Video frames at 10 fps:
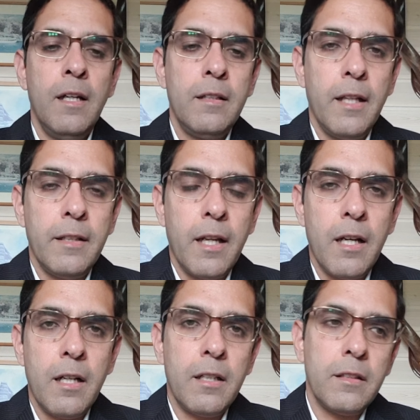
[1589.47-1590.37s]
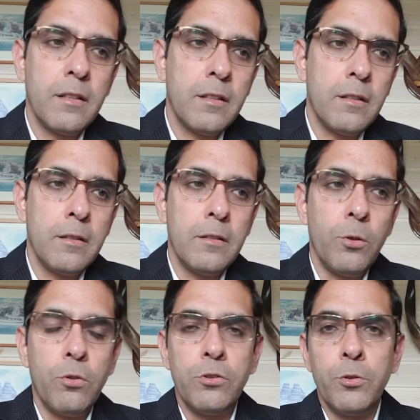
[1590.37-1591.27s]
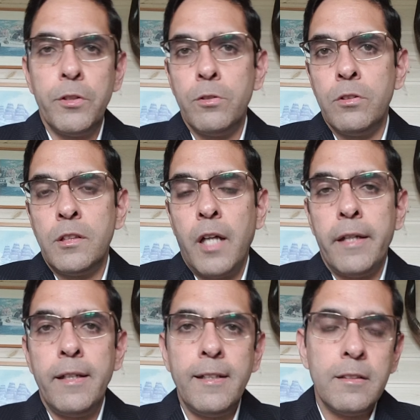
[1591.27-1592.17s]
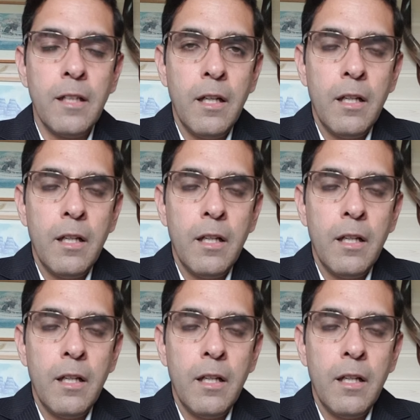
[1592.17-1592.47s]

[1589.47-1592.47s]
then there are those who use Chinese